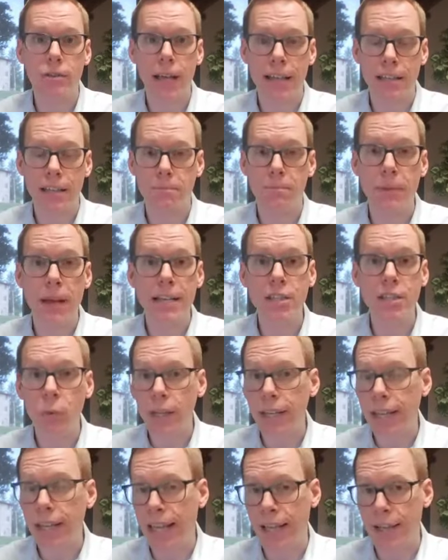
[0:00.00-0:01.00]
as best
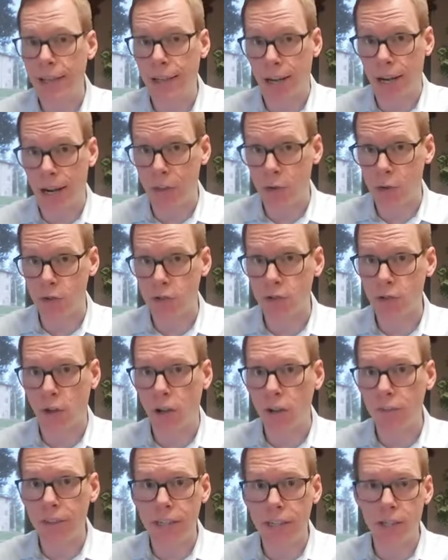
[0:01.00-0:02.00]
we can, to either
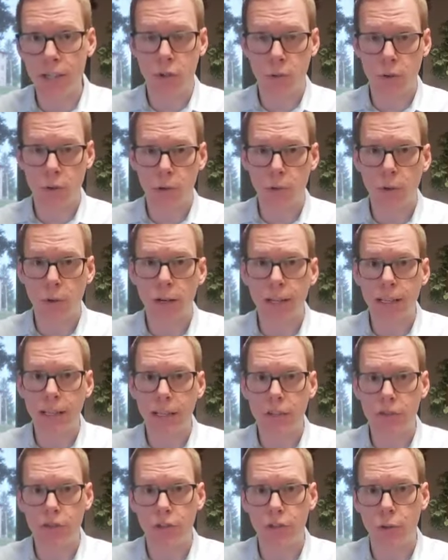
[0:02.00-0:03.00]
solve an issue you're running
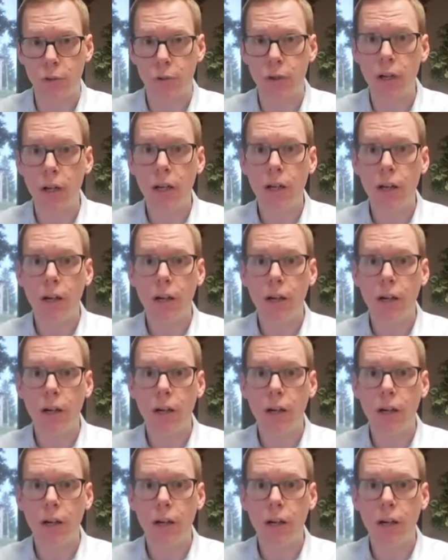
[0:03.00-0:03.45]
into,